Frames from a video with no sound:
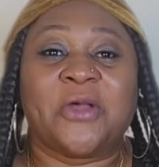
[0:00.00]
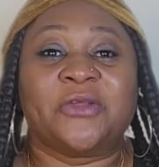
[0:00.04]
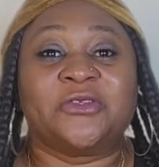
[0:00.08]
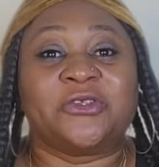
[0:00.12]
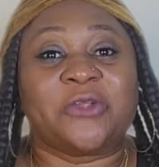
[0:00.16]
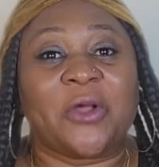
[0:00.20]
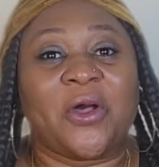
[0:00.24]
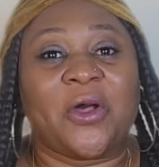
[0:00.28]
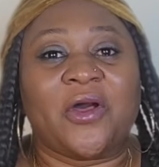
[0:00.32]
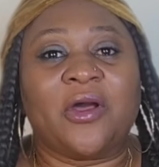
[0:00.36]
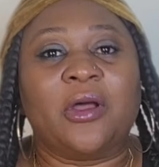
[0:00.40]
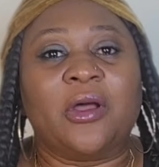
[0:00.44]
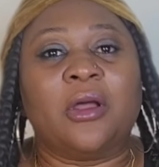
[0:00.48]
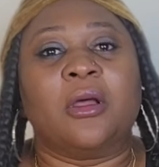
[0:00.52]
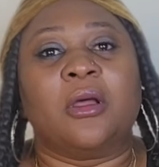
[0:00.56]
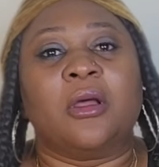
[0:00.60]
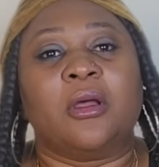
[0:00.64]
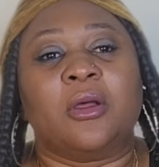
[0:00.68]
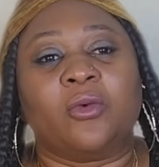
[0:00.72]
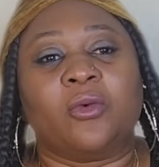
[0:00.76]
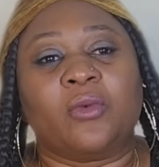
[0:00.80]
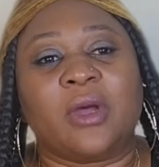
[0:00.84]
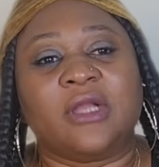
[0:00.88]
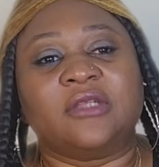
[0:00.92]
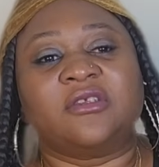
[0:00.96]
So
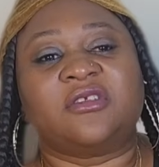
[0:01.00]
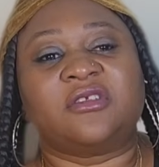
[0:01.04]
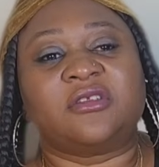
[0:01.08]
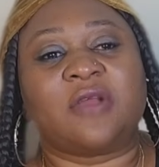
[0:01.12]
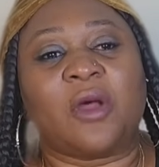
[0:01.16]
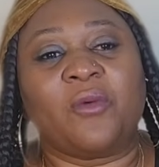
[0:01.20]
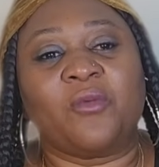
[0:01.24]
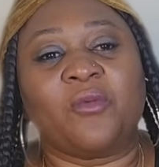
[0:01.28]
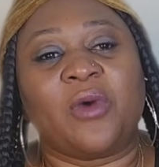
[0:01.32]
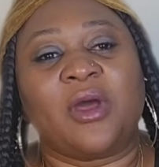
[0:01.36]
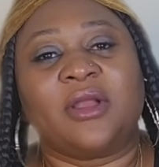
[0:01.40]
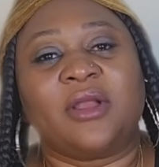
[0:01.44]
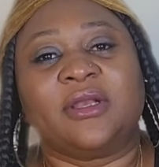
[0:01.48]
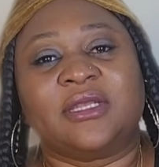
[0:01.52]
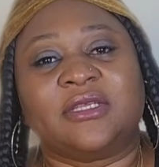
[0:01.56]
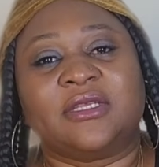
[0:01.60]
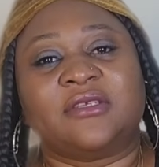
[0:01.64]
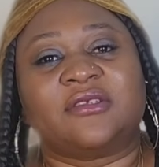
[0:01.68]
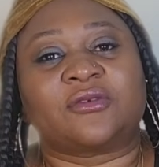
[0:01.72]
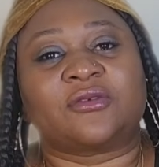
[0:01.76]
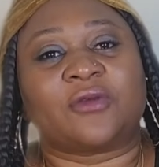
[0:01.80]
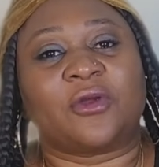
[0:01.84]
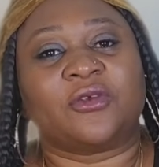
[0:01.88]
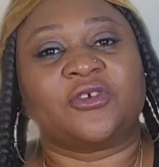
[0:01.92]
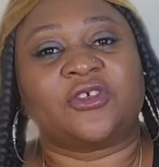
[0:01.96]
when someone
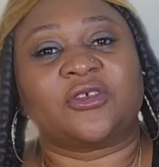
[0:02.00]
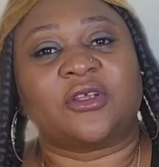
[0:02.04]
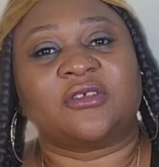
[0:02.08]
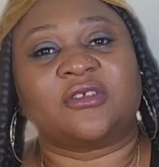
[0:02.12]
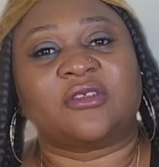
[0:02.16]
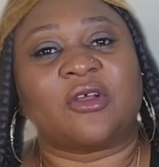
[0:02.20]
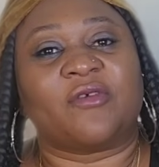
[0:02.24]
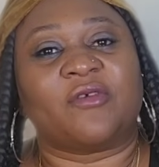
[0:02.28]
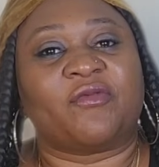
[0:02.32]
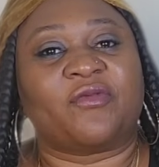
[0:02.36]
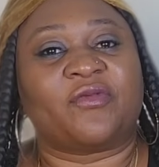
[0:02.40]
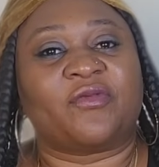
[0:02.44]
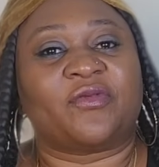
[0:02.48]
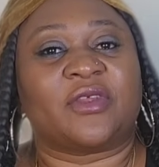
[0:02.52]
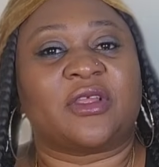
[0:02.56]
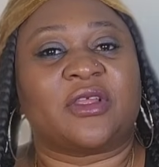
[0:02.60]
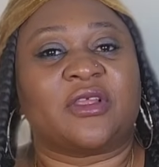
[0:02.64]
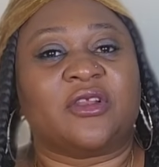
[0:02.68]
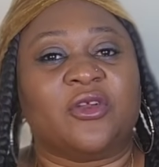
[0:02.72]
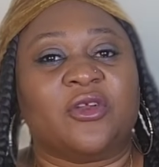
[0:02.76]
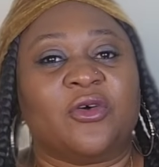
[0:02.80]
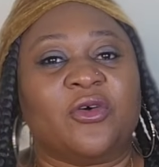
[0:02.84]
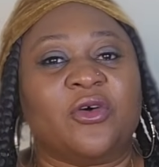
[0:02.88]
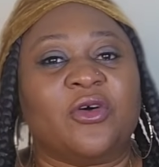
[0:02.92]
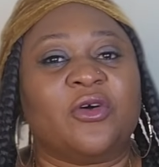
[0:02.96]
is conscious of,
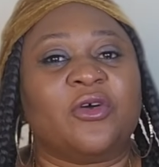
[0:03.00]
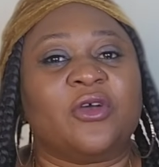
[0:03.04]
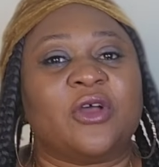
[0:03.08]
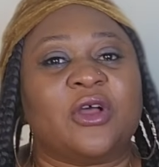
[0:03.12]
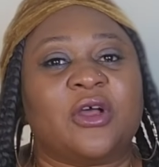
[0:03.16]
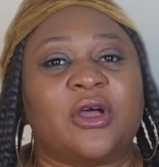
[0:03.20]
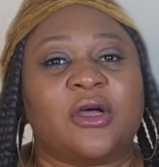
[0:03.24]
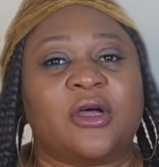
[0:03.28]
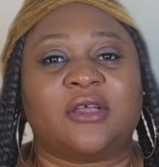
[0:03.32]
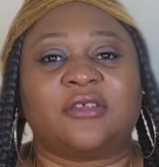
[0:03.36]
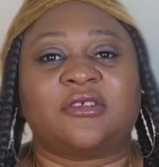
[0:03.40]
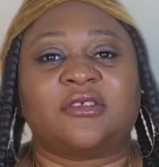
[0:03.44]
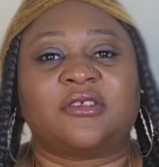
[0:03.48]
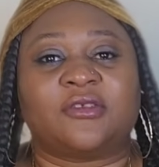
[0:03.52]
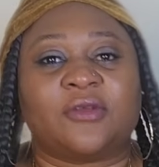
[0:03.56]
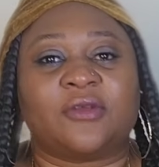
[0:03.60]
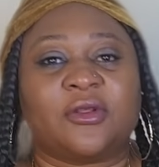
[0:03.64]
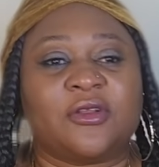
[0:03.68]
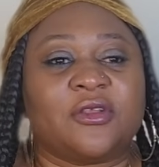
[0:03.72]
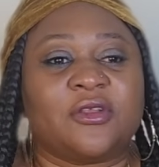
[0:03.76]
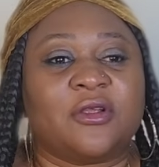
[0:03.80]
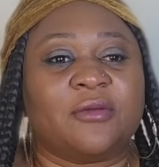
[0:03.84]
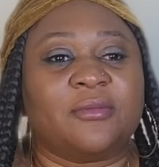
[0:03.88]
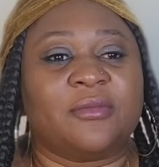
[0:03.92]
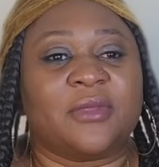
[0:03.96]
you know, her
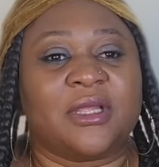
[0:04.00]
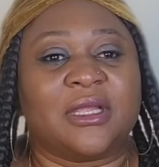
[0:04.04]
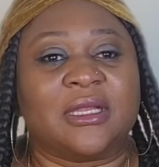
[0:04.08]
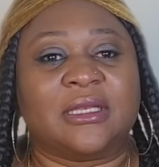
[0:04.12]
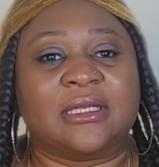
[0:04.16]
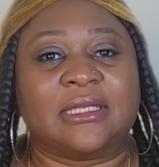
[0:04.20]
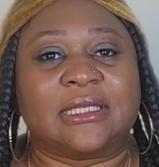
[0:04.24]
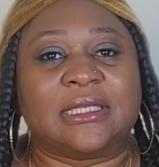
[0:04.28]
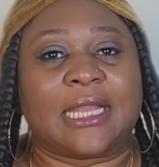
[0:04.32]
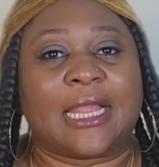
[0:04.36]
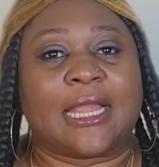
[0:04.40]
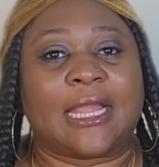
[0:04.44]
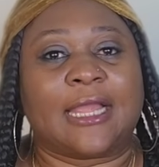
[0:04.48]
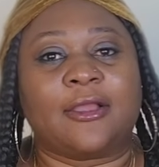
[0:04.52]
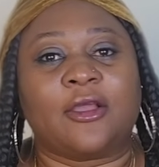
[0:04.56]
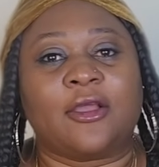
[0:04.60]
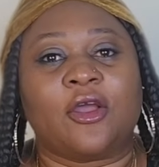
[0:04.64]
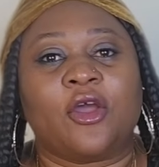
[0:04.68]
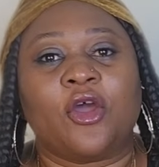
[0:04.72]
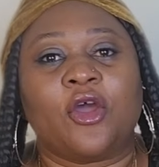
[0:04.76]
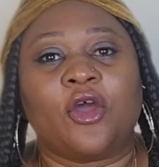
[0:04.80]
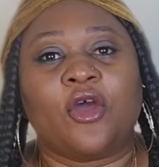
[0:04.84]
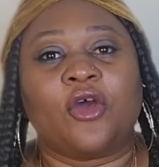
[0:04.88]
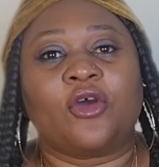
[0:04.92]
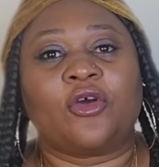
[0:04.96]
sodium intake,
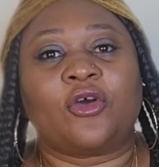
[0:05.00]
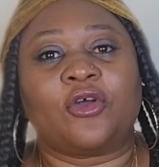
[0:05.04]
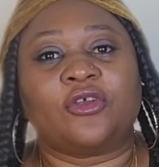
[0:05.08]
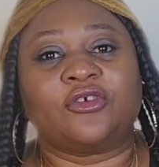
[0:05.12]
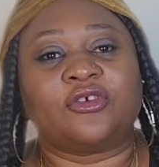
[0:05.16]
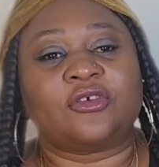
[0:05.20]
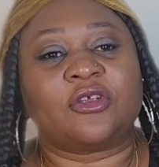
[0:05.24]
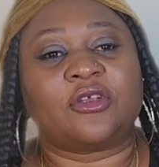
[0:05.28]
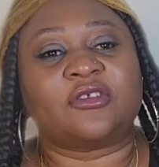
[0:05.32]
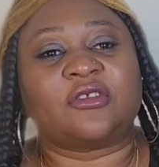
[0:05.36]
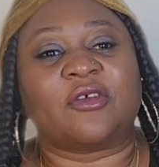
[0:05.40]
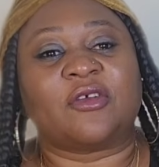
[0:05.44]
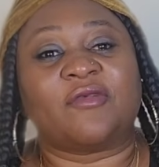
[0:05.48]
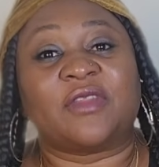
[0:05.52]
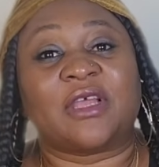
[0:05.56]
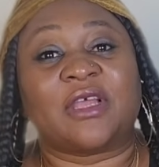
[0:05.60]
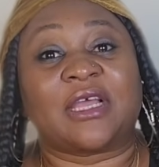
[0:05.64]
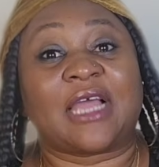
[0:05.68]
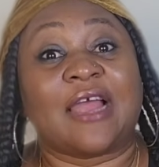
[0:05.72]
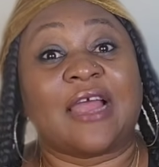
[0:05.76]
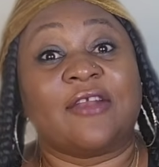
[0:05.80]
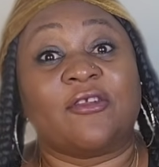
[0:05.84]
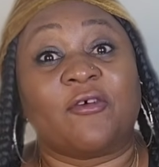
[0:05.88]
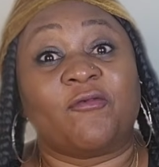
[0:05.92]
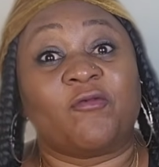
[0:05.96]
conscious of the
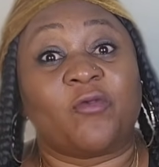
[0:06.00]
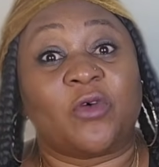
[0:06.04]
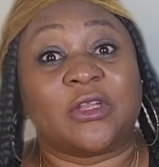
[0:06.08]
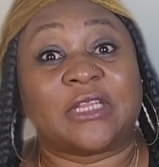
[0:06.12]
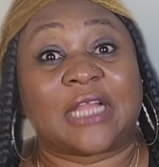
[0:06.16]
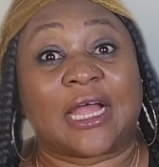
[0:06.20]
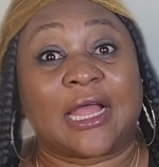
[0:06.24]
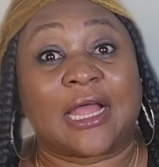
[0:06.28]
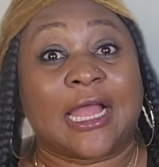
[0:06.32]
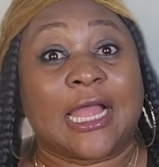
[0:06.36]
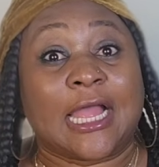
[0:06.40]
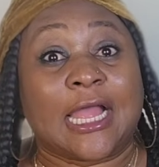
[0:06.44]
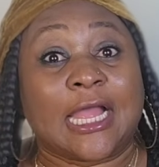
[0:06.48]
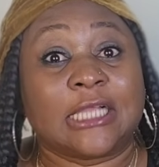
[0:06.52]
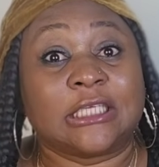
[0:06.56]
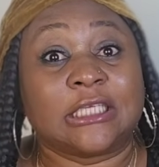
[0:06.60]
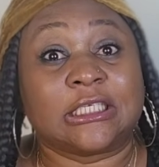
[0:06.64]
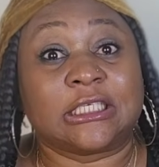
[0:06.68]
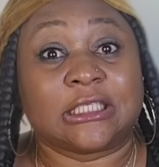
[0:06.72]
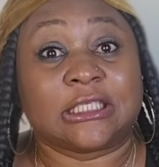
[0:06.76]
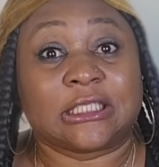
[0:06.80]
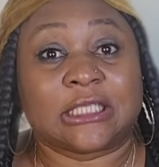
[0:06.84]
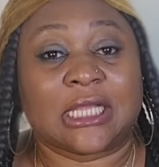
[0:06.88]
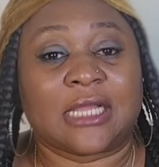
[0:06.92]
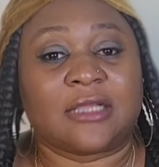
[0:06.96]
kind of water
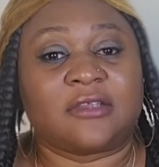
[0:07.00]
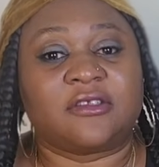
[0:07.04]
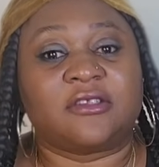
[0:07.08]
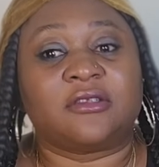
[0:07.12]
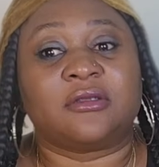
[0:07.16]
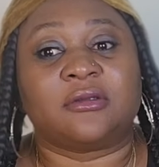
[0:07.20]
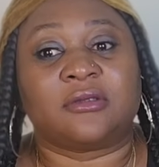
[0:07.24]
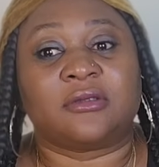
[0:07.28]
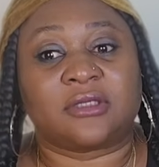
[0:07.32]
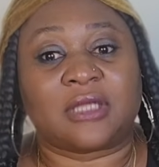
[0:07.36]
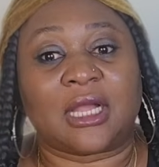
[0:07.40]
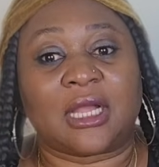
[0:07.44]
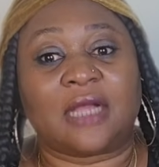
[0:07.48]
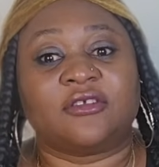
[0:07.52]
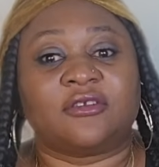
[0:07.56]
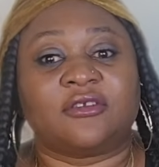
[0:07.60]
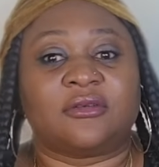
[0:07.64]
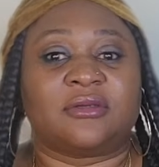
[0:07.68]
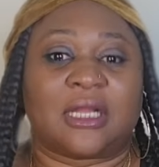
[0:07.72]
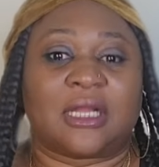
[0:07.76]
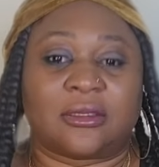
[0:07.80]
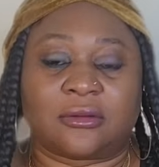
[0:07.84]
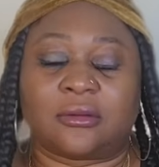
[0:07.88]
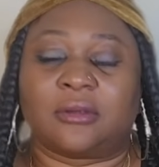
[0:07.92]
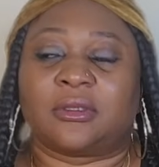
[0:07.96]
she takes, it tells
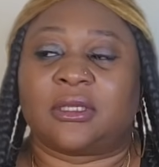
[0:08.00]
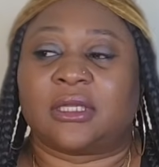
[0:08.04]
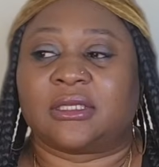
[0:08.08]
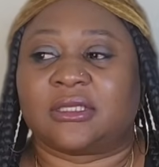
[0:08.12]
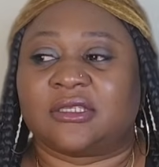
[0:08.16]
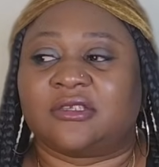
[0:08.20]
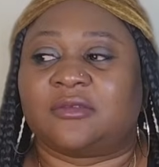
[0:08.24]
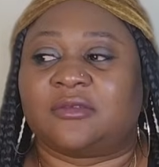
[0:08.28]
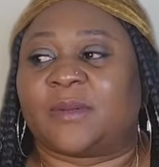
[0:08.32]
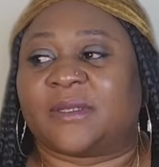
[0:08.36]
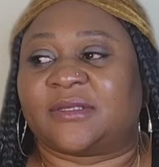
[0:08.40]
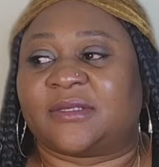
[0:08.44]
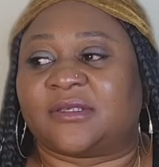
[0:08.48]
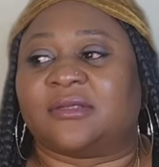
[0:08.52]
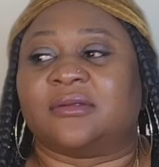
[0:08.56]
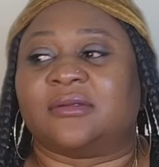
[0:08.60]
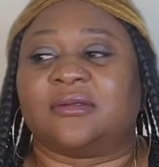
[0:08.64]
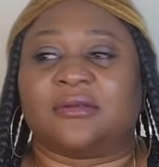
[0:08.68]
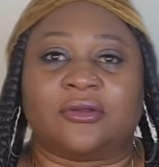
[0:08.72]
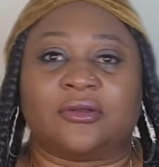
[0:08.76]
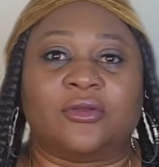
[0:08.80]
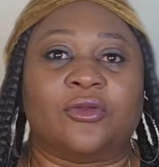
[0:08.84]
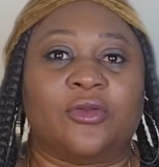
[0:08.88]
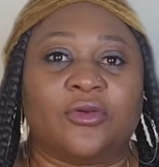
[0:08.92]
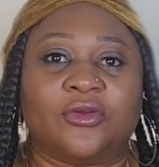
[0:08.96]
you that, okay, this
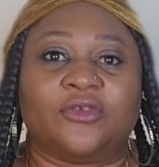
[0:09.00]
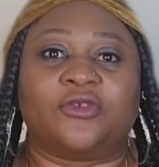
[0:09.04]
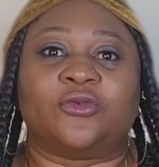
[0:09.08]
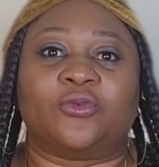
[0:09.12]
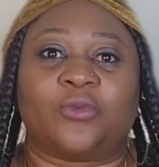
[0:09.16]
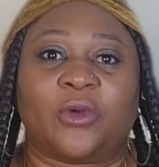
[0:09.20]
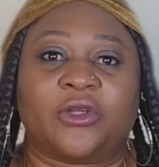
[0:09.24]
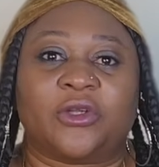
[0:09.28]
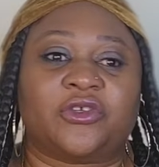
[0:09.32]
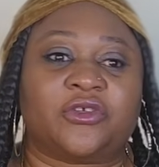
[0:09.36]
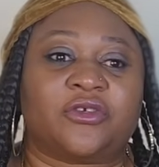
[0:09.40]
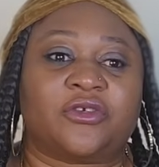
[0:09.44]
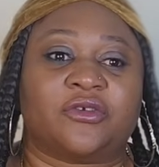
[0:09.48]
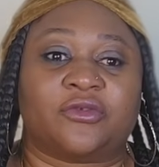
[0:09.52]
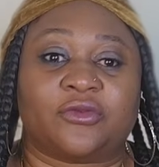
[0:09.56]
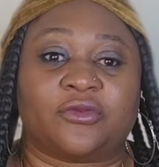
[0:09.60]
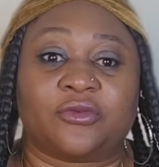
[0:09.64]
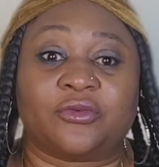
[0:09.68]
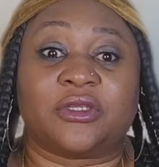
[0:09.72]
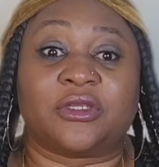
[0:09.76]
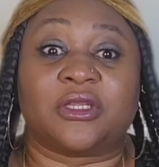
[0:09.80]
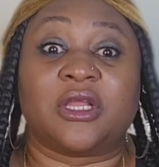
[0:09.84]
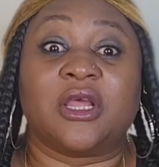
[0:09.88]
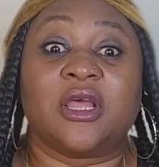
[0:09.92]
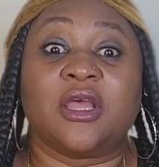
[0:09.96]
person knows what she's
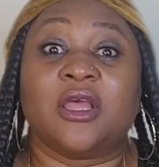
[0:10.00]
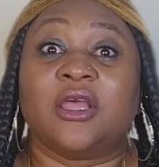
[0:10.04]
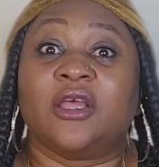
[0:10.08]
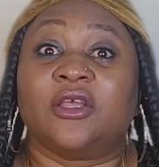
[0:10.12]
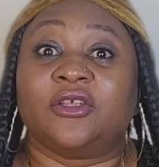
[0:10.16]
doing.